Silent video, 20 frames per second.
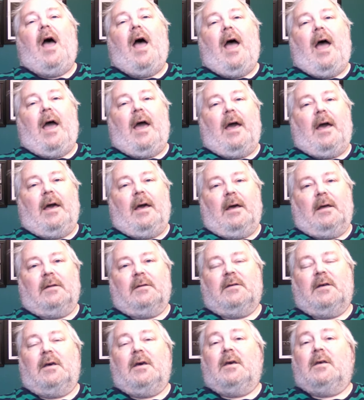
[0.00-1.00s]

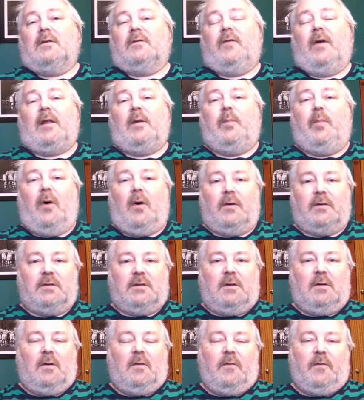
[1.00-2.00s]
and his very
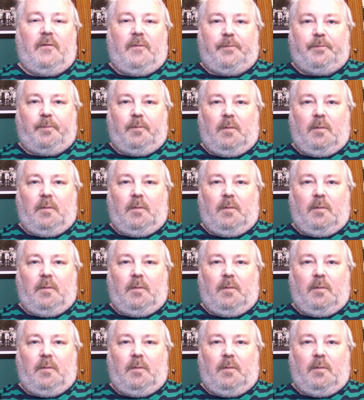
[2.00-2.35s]
positive